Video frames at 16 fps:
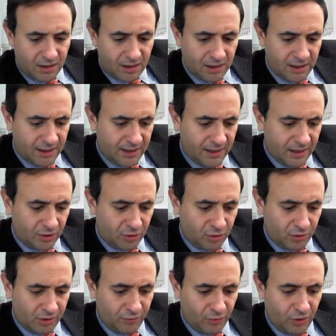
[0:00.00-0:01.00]

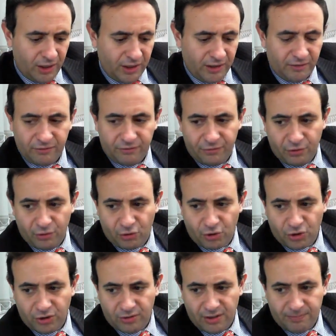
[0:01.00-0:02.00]
to avoid
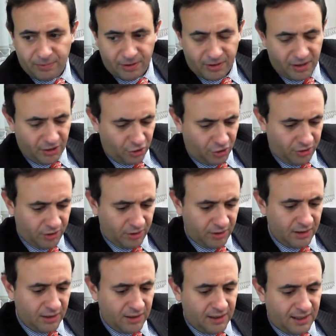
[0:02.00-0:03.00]
future repercussion?
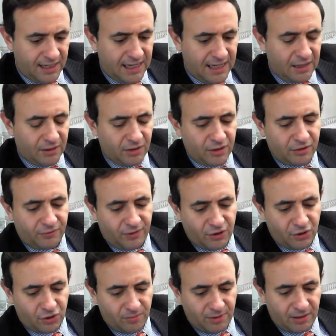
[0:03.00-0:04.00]
How does
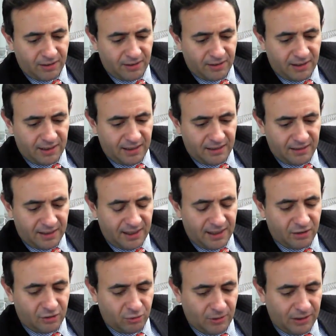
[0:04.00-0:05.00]
fungibility
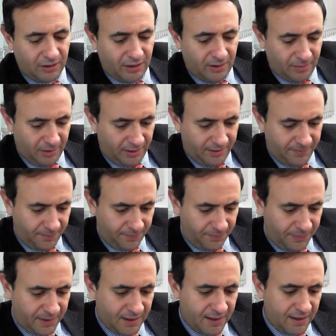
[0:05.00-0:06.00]
lead to anonymity?
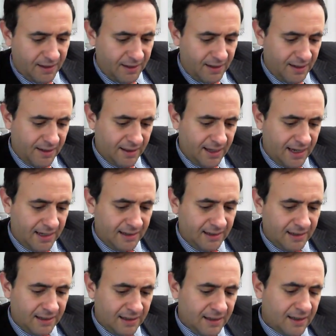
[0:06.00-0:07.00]
And
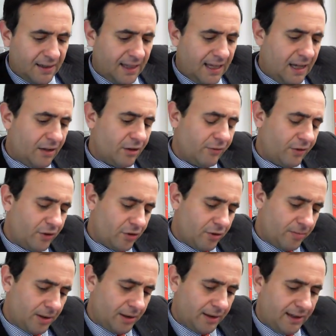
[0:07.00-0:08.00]
then, how does
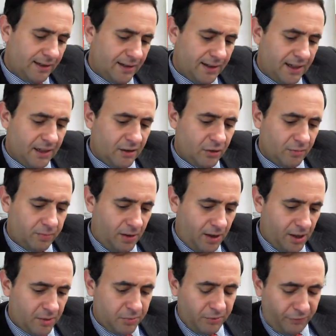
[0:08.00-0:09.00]
fungibility lead to
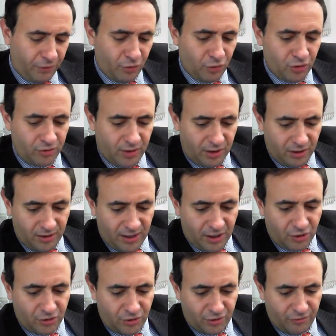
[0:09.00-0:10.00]
possible future
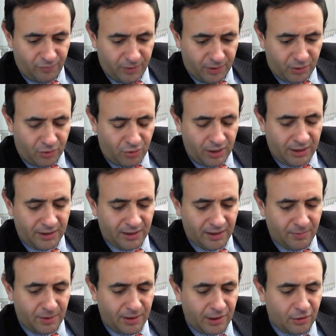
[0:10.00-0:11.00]
regulations of Bitcoin and the
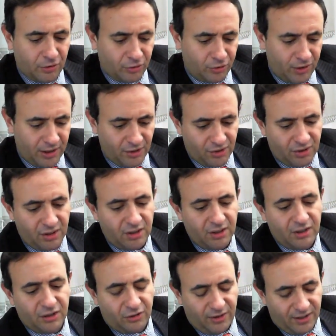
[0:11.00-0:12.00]
ability to trace
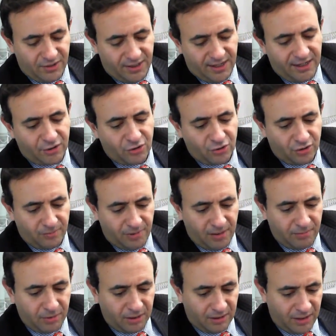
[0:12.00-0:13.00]
transactions in the
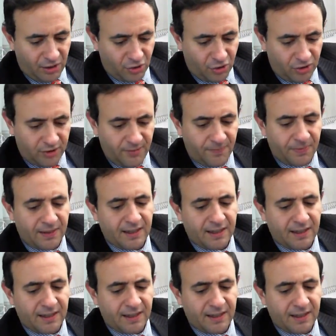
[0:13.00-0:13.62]
public ledger